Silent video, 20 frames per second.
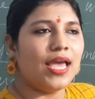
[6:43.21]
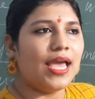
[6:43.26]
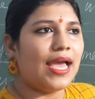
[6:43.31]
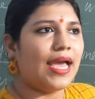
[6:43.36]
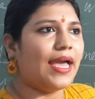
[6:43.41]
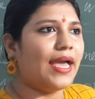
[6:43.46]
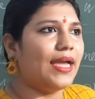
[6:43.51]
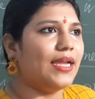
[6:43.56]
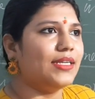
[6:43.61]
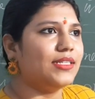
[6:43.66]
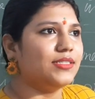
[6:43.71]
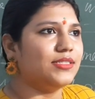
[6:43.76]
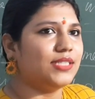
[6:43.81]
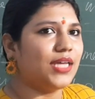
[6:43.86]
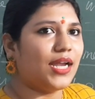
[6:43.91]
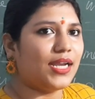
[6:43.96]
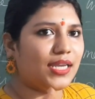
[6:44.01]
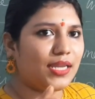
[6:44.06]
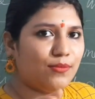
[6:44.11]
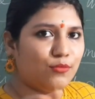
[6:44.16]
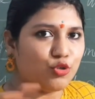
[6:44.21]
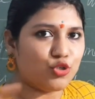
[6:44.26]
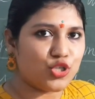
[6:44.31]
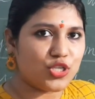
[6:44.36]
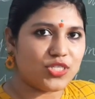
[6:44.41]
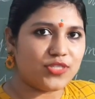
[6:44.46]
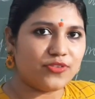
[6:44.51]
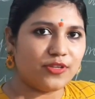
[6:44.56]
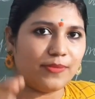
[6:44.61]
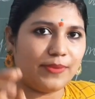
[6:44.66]
and that
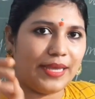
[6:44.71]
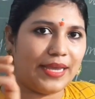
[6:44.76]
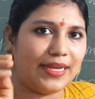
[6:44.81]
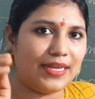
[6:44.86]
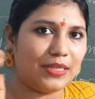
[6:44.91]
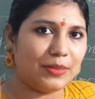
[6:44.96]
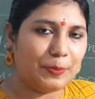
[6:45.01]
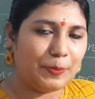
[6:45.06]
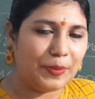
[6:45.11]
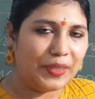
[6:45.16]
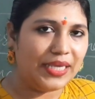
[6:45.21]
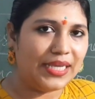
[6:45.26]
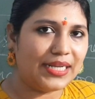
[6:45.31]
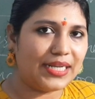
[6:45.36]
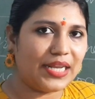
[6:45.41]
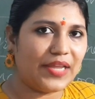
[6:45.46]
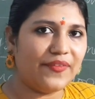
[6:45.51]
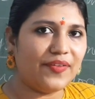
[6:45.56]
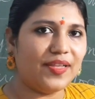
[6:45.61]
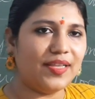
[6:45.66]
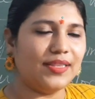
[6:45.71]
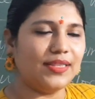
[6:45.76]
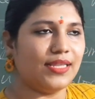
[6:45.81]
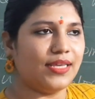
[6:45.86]
emotions will be at the peak level.